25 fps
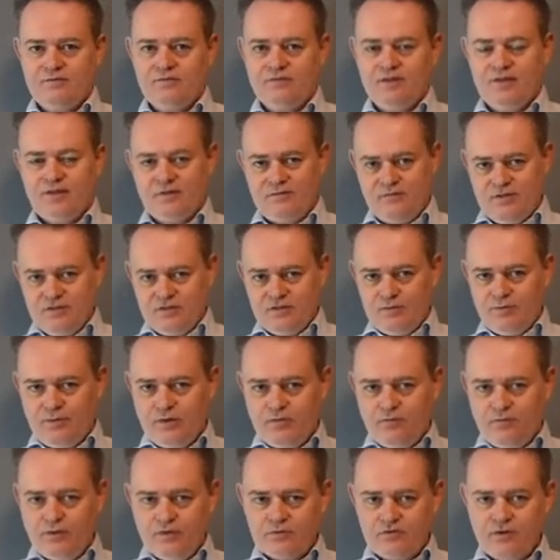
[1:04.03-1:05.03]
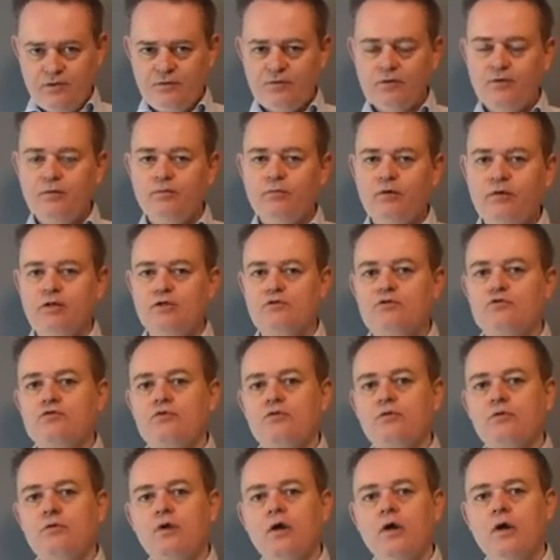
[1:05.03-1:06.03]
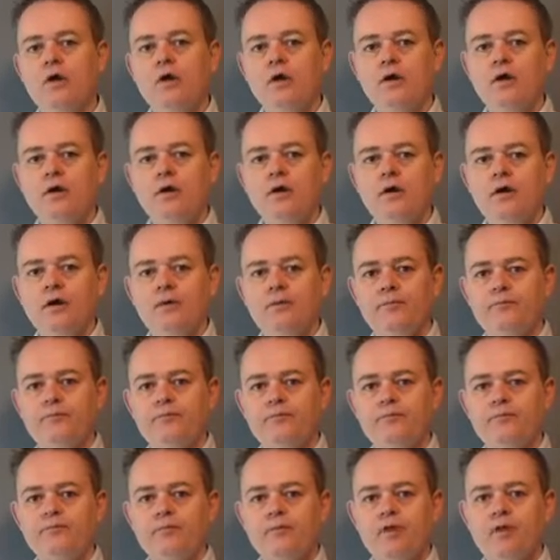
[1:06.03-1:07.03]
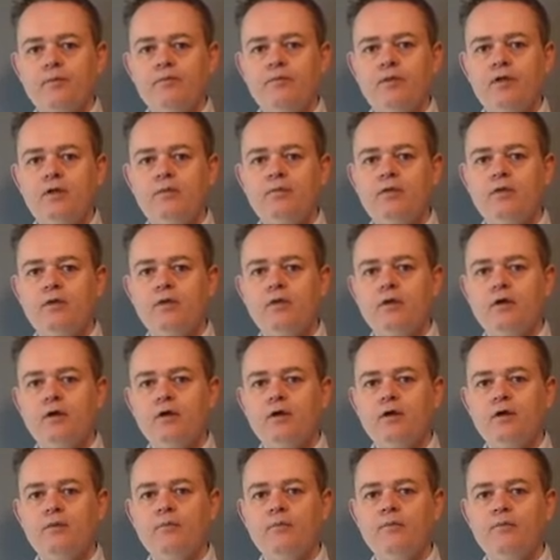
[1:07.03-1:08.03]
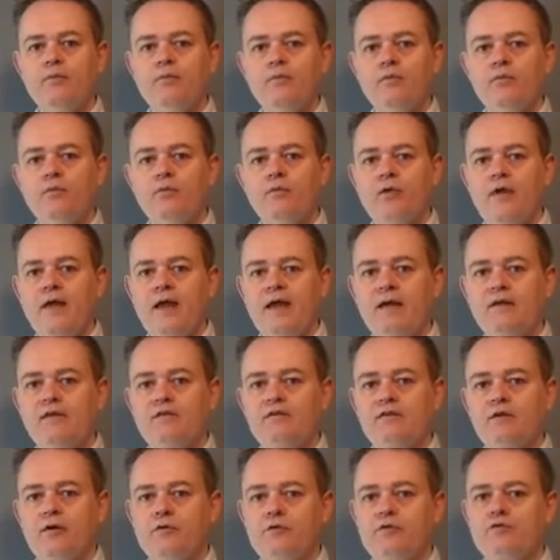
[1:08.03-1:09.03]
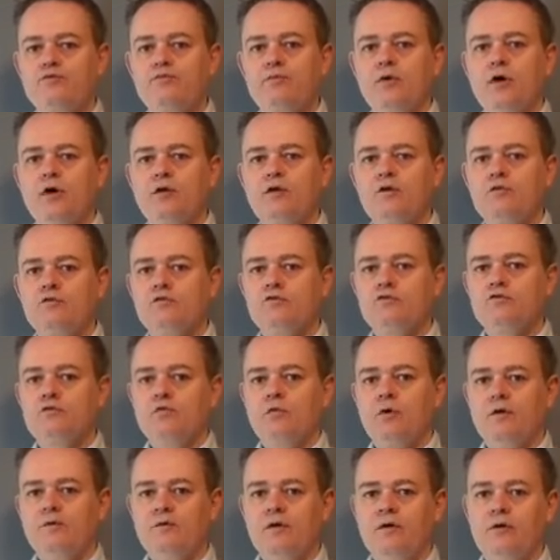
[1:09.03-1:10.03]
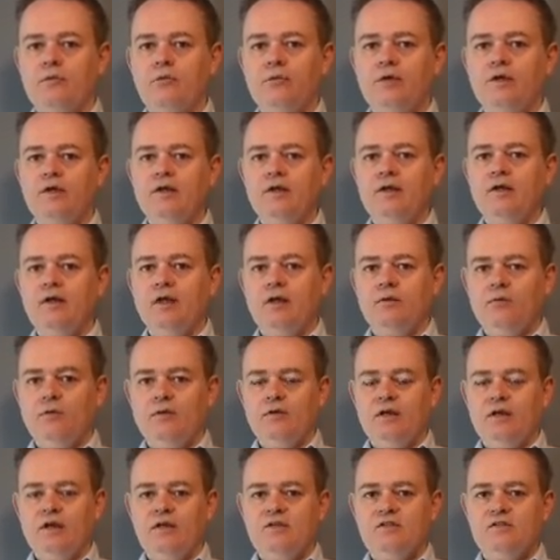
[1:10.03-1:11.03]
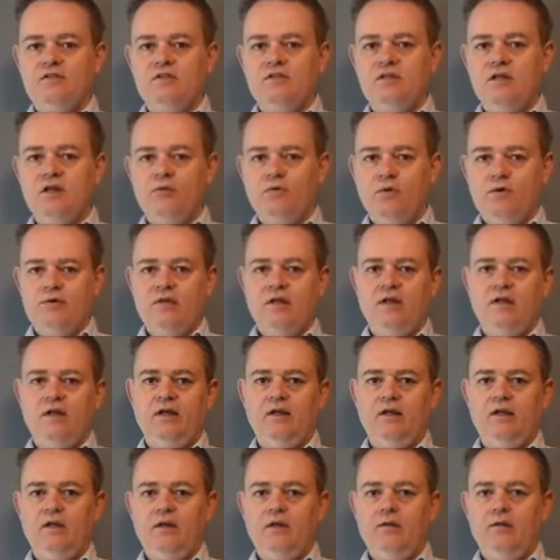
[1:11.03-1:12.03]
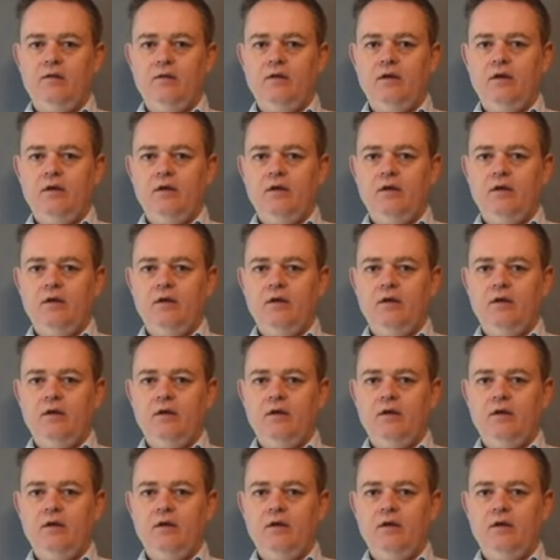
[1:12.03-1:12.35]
Yeah, it's a bit philosophical, but it's true. People react or respond to what they read and what they can see and what they can hear.